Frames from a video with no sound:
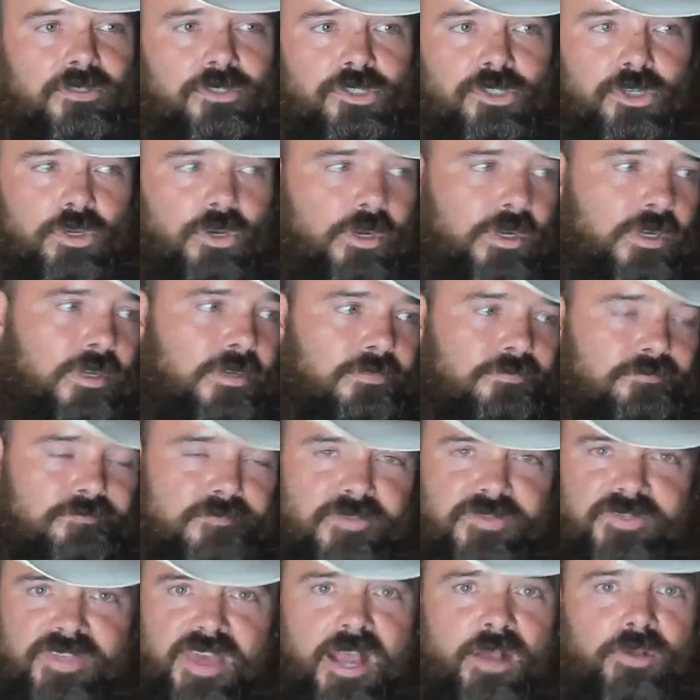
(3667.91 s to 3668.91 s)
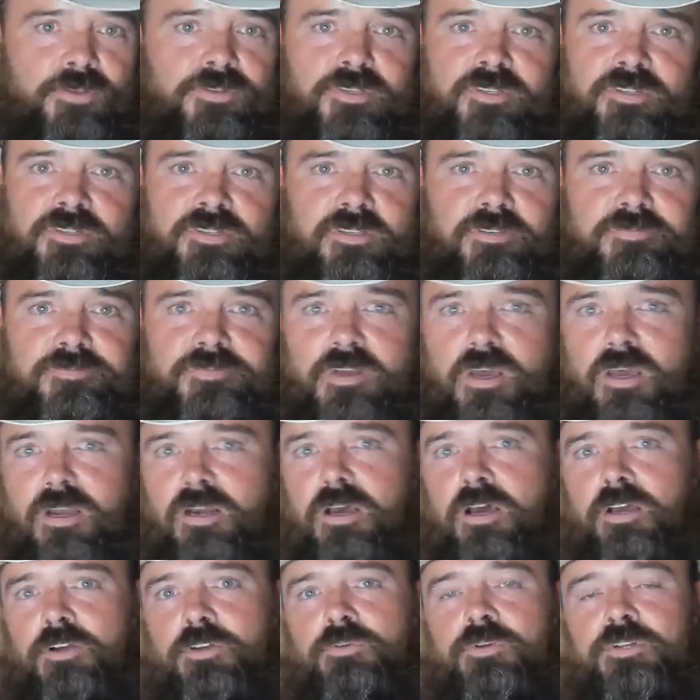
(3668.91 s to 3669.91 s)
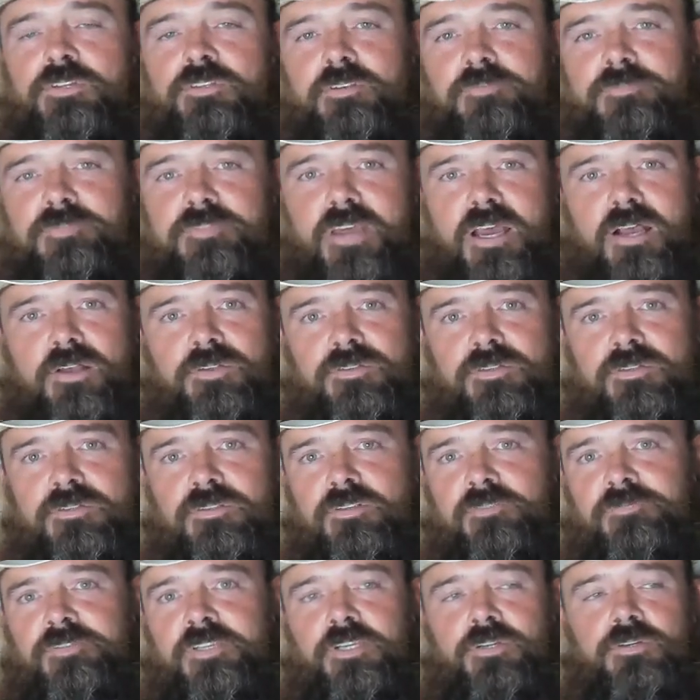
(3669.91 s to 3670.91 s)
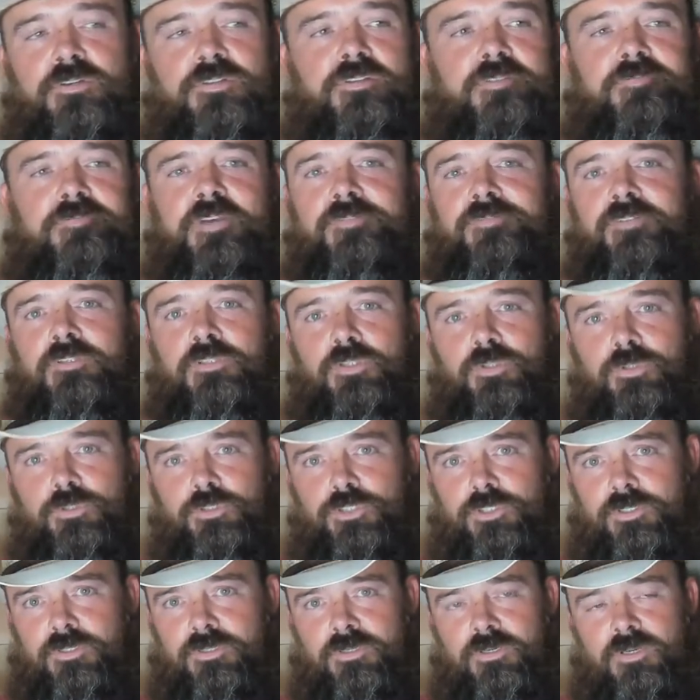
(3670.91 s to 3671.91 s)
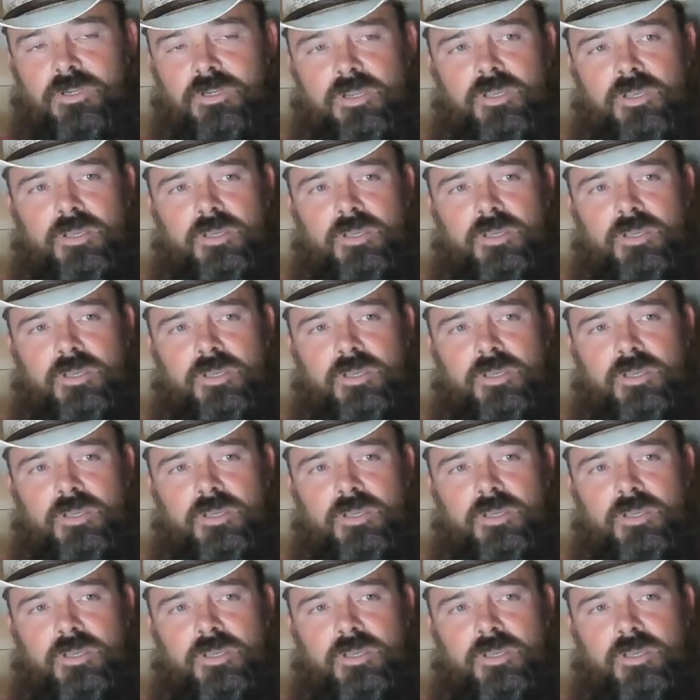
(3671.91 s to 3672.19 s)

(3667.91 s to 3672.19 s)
took thousands, if not hundreds of thousands of years of evolution,